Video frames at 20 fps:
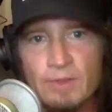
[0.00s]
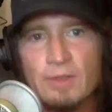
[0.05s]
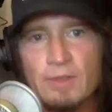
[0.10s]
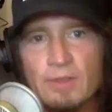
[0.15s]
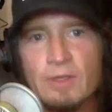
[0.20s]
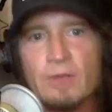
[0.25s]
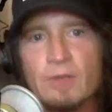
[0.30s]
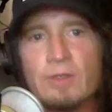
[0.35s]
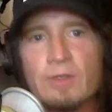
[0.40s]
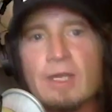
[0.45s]

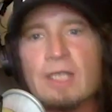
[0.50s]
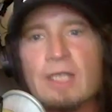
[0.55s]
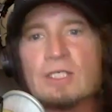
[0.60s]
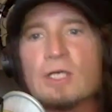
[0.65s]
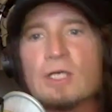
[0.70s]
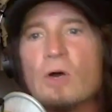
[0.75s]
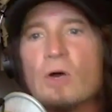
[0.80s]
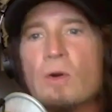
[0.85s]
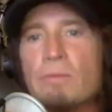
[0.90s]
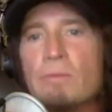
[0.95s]
Okay,
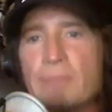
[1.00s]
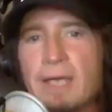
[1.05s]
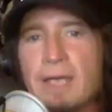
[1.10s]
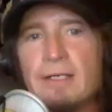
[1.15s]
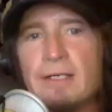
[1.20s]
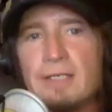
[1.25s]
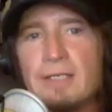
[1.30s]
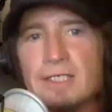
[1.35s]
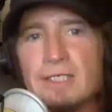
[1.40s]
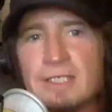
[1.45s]
so
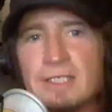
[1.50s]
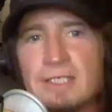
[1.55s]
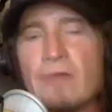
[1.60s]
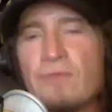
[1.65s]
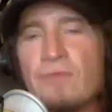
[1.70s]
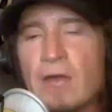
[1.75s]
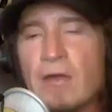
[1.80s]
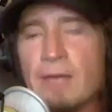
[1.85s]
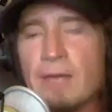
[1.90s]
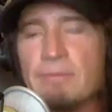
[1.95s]
metal is
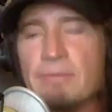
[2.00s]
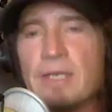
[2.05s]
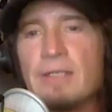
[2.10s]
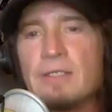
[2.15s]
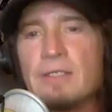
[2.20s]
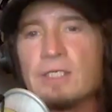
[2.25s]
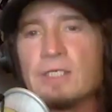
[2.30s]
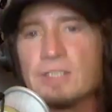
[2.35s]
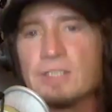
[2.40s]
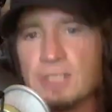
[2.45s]
not that.
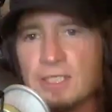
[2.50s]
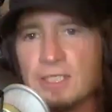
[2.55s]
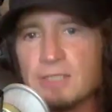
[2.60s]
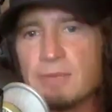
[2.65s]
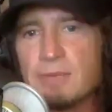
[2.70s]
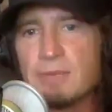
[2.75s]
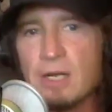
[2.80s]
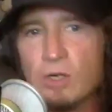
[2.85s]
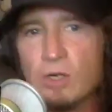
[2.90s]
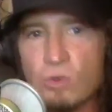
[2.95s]
Metal sings
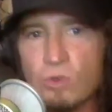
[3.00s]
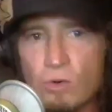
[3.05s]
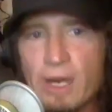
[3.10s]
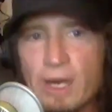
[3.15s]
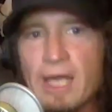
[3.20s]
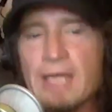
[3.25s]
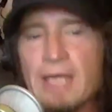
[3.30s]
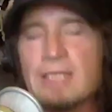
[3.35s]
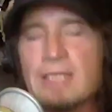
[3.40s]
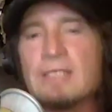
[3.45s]
about
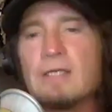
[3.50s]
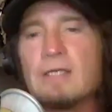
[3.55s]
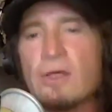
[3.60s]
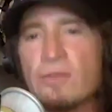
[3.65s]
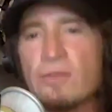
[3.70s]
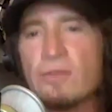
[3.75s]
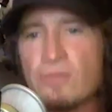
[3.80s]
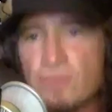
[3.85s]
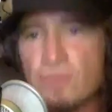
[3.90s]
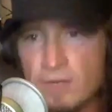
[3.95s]
grand
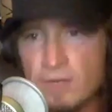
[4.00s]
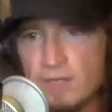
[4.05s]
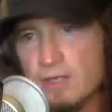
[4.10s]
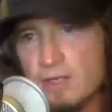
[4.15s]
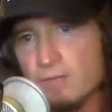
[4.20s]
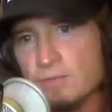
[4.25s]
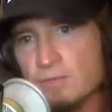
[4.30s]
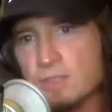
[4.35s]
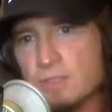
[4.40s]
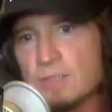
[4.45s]

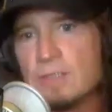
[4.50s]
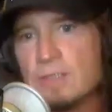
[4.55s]
themes.